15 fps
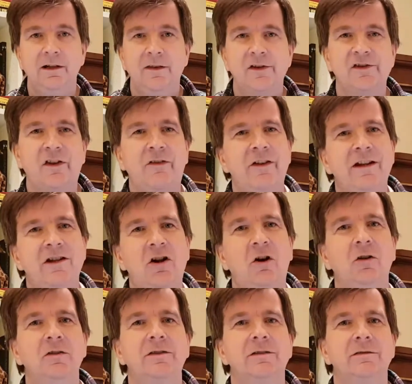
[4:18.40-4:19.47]
There's a thing
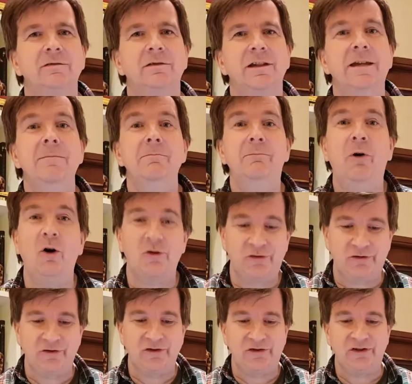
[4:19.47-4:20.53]
called
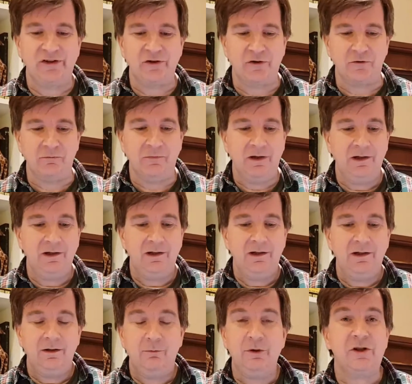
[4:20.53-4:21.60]
imposter syndrome,
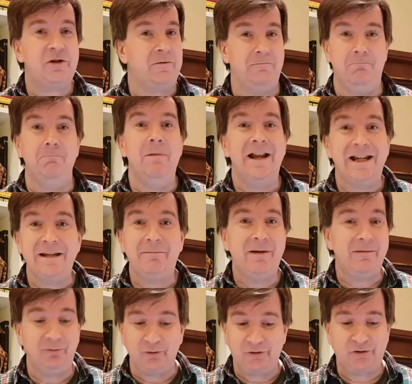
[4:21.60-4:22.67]
which many
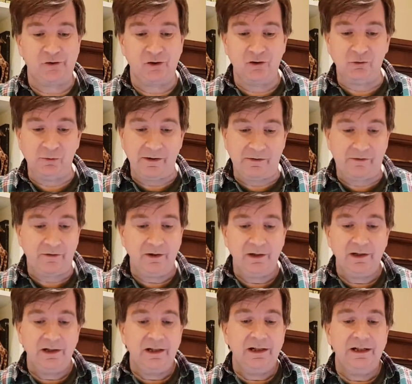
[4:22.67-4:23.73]
people struggle with.
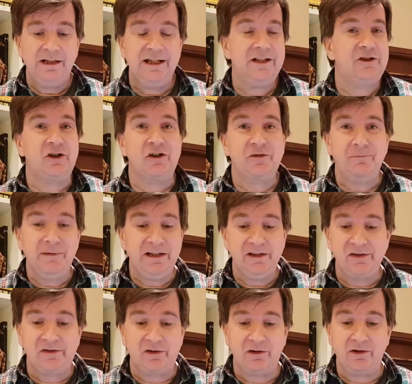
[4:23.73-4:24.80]
It just
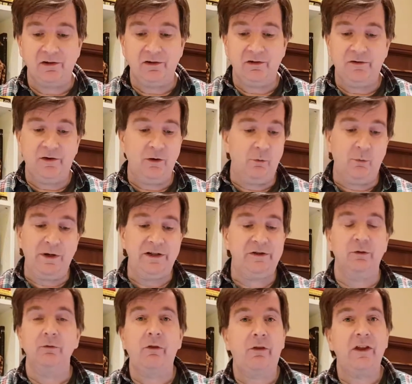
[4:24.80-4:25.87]
means that we
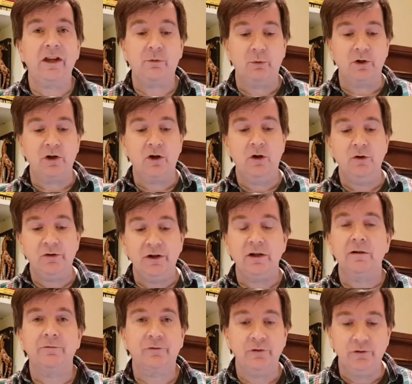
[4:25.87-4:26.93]
don't think we're good
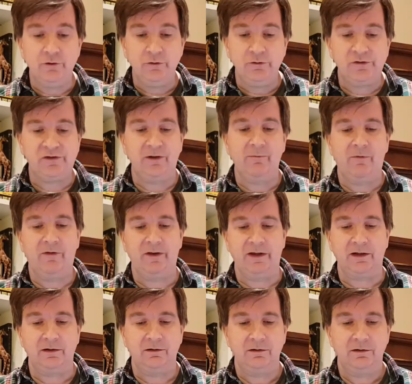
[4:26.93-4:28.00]
enough to do
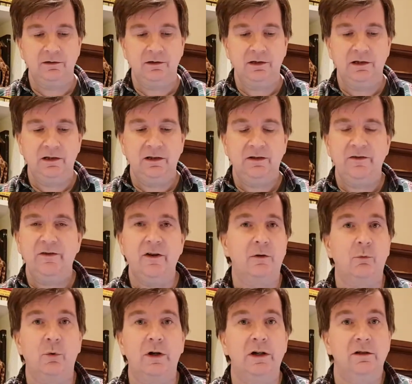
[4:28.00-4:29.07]
something,
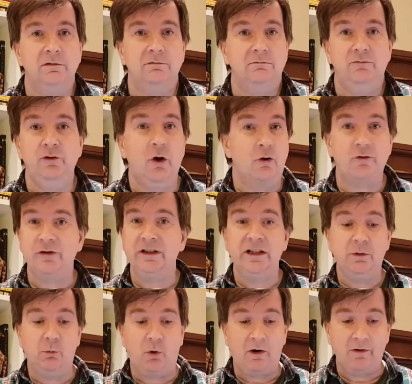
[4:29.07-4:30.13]
that we're not really
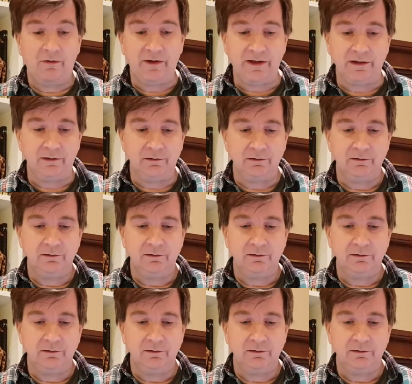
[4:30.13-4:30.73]
worthy.